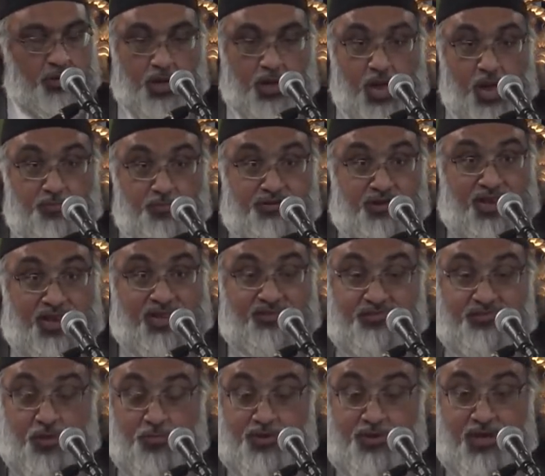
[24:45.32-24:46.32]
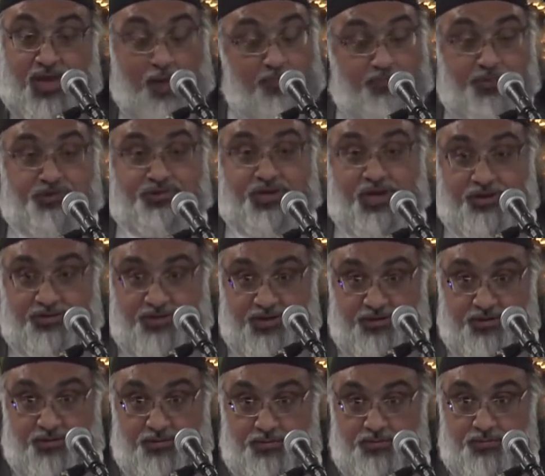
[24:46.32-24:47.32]
Arms and legs can be
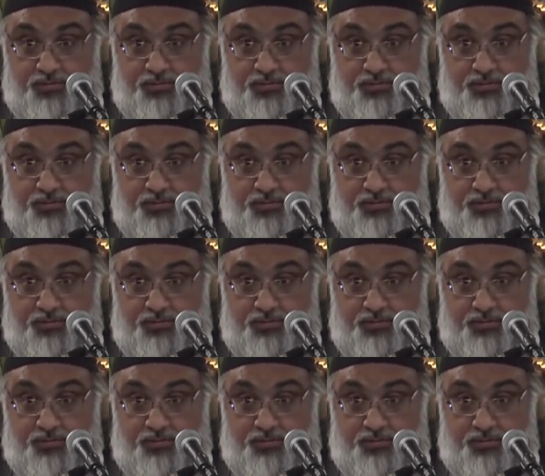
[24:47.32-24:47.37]
amputated.